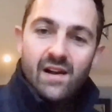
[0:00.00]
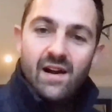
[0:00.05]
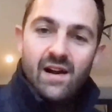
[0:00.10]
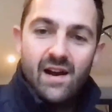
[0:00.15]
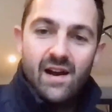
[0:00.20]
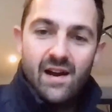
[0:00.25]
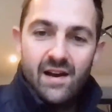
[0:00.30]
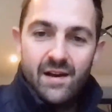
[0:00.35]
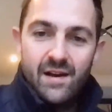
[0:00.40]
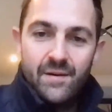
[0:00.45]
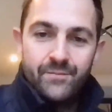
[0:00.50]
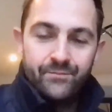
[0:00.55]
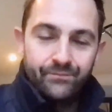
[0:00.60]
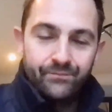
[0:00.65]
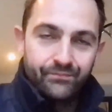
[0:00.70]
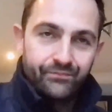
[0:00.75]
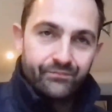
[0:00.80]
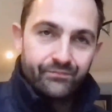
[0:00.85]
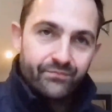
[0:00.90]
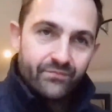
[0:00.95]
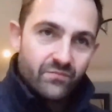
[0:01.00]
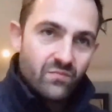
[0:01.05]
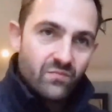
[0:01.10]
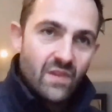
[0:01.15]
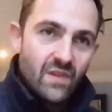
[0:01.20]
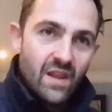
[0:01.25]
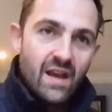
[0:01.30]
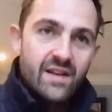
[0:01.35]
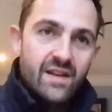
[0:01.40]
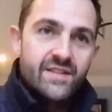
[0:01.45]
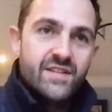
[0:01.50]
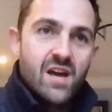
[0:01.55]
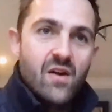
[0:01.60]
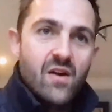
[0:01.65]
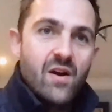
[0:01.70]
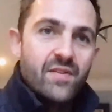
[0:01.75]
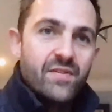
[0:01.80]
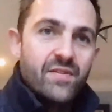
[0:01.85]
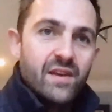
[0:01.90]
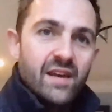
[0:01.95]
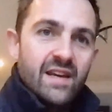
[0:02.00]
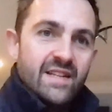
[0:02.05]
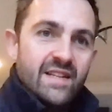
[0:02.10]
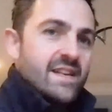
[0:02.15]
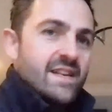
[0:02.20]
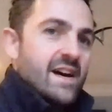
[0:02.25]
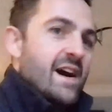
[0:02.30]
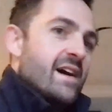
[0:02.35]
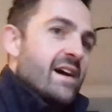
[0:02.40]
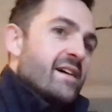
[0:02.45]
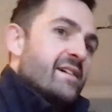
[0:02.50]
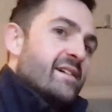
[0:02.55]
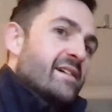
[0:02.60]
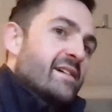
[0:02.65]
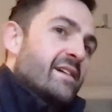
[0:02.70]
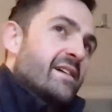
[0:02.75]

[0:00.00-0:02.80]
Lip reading: And so I think it's that